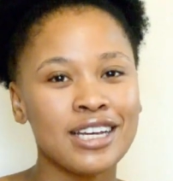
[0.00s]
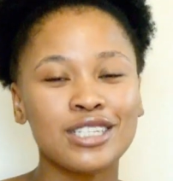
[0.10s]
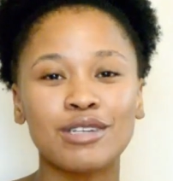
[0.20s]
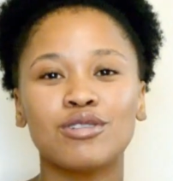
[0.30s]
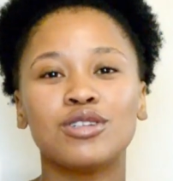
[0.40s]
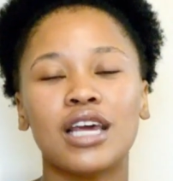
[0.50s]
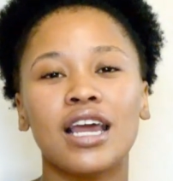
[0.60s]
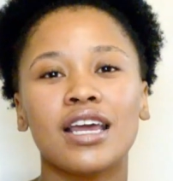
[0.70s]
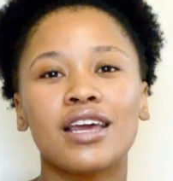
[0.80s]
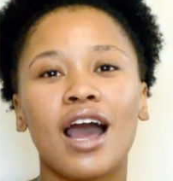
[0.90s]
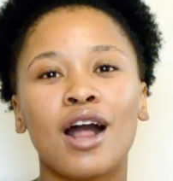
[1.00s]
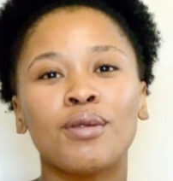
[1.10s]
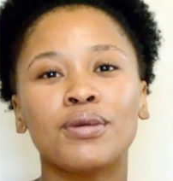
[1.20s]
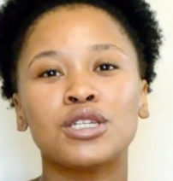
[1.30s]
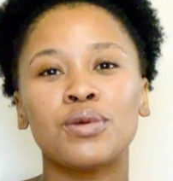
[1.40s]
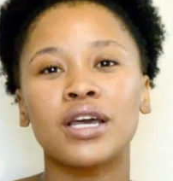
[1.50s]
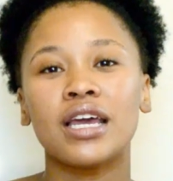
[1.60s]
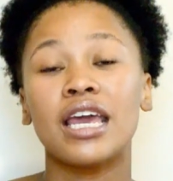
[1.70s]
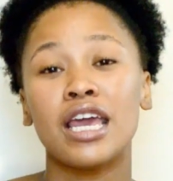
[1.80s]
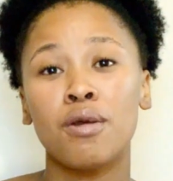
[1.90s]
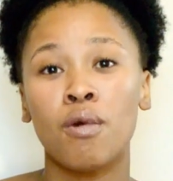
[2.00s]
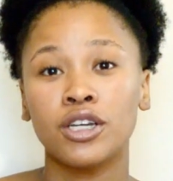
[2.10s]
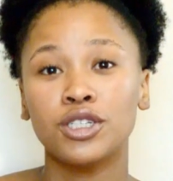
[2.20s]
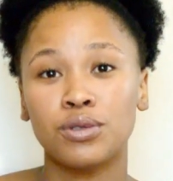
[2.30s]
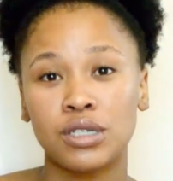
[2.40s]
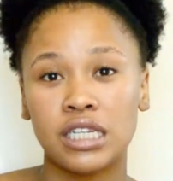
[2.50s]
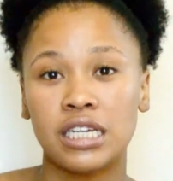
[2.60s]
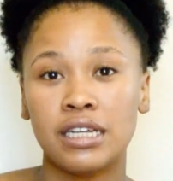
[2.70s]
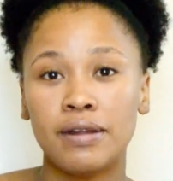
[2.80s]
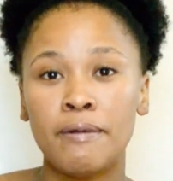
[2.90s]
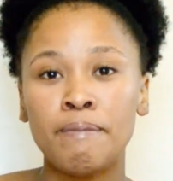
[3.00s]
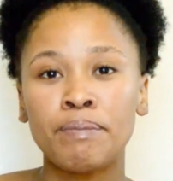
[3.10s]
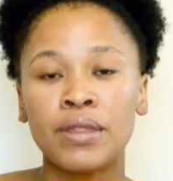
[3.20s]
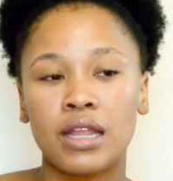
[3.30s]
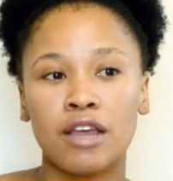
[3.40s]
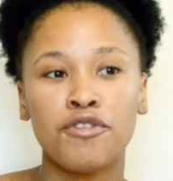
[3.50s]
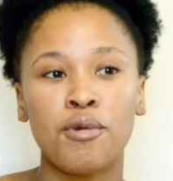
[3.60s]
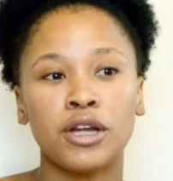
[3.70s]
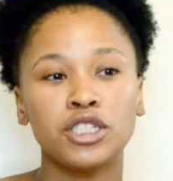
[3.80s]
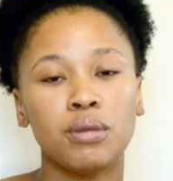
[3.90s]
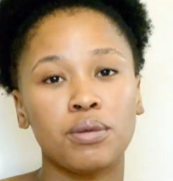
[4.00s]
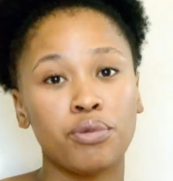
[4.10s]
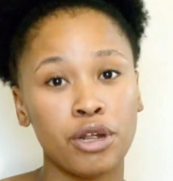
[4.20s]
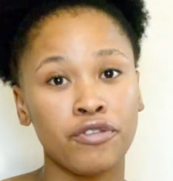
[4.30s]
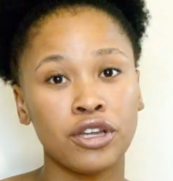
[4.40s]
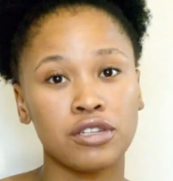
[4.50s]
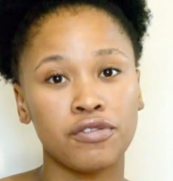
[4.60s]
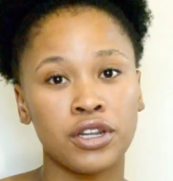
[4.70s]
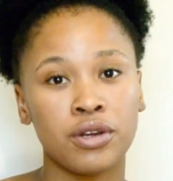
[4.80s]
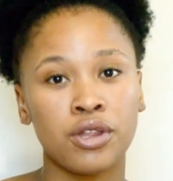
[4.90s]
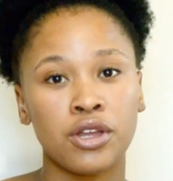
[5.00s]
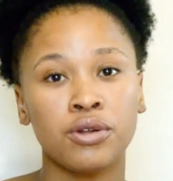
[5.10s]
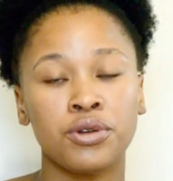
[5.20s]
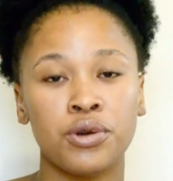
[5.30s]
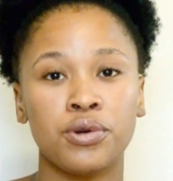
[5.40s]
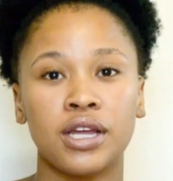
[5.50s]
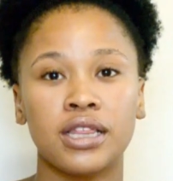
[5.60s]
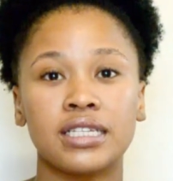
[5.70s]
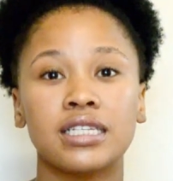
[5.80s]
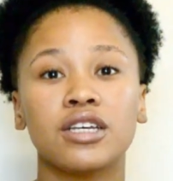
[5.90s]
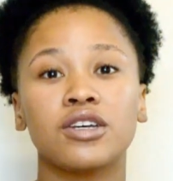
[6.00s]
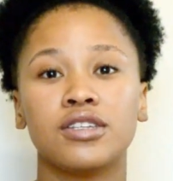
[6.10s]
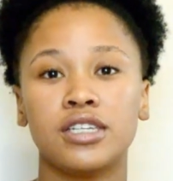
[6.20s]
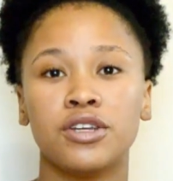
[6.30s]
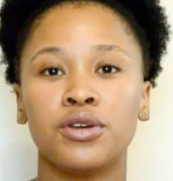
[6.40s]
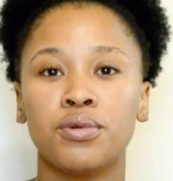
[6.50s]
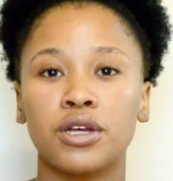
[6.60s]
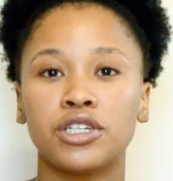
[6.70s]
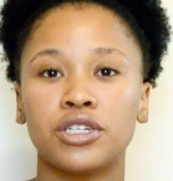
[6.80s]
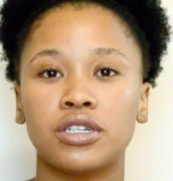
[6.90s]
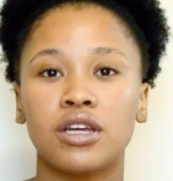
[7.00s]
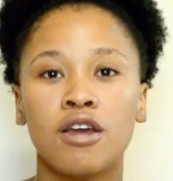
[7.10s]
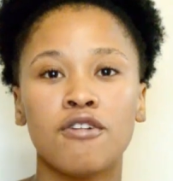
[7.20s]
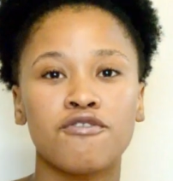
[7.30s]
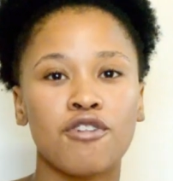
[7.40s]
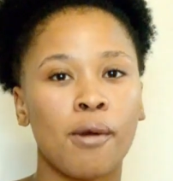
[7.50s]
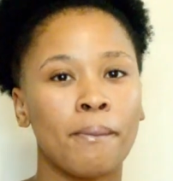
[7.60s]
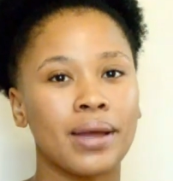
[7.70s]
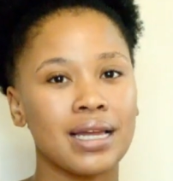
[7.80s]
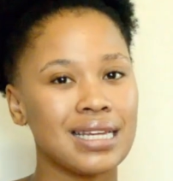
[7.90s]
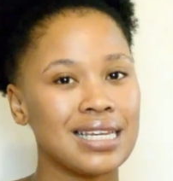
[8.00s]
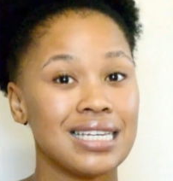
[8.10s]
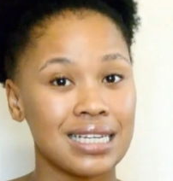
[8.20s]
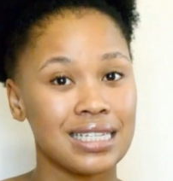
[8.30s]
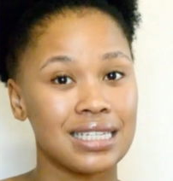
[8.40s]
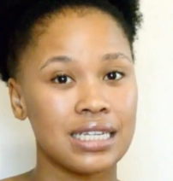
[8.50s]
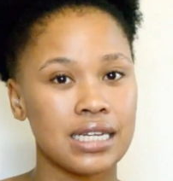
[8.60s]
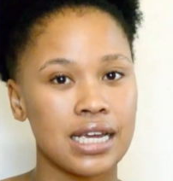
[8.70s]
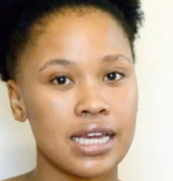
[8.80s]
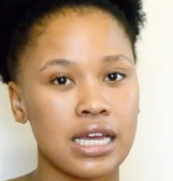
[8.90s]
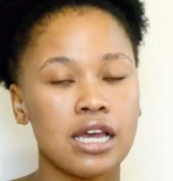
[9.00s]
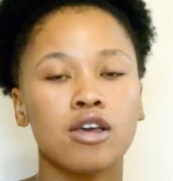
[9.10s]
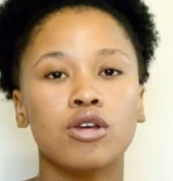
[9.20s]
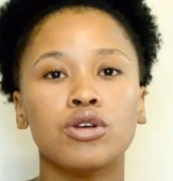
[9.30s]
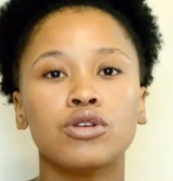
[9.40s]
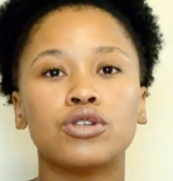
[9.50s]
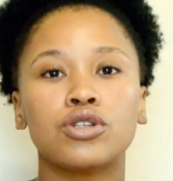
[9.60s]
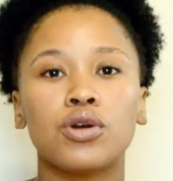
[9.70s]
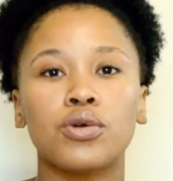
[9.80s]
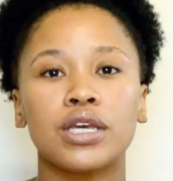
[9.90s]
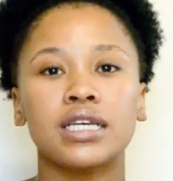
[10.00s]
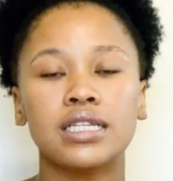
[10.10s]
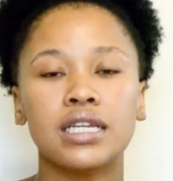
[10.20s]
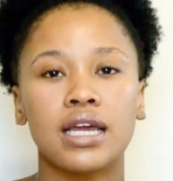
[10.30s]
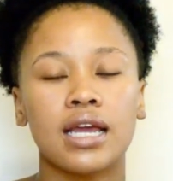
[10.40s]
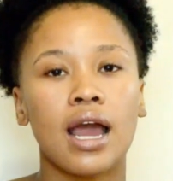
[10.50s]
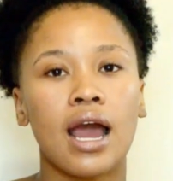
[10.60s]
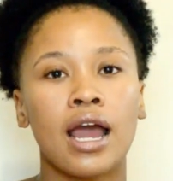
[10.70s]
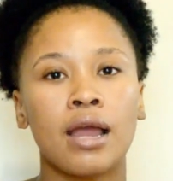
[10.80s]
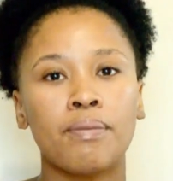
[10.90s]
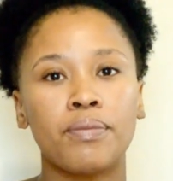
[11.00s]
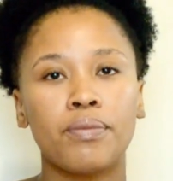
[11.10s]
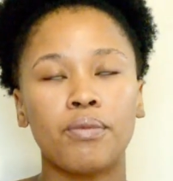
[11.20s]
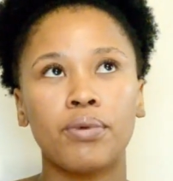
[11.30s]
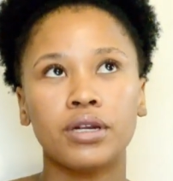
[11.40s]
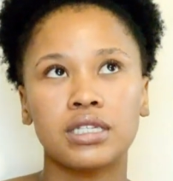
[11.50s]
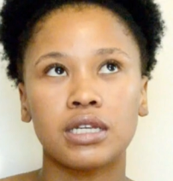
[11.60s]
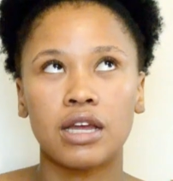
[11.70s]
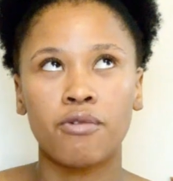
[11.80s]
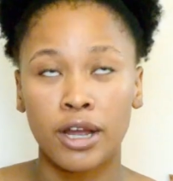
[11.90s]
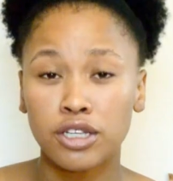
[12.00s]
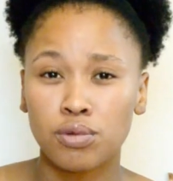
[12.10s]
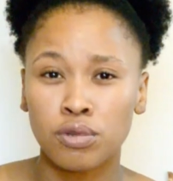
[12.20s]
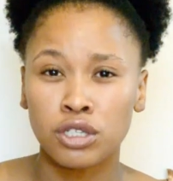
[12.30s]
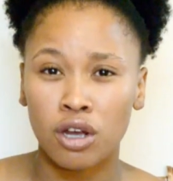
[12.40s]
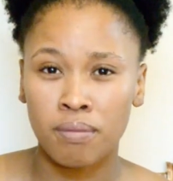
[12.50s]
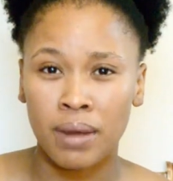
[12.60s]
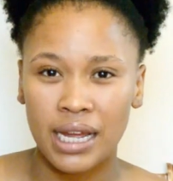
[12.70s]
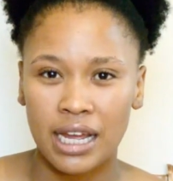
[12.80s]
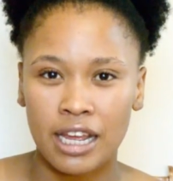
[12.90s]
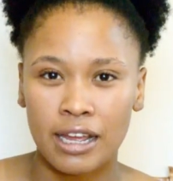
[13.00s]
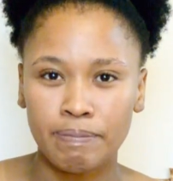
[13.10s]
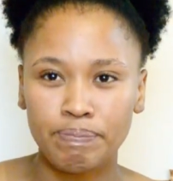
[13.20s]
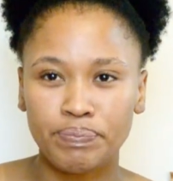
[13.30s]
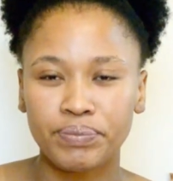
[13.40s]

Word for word: So today I will be doing a hair wash routine. Now if you watched my previous video then you'll know that this is a continuation from yesterday. So yesterday I put rice water on my hair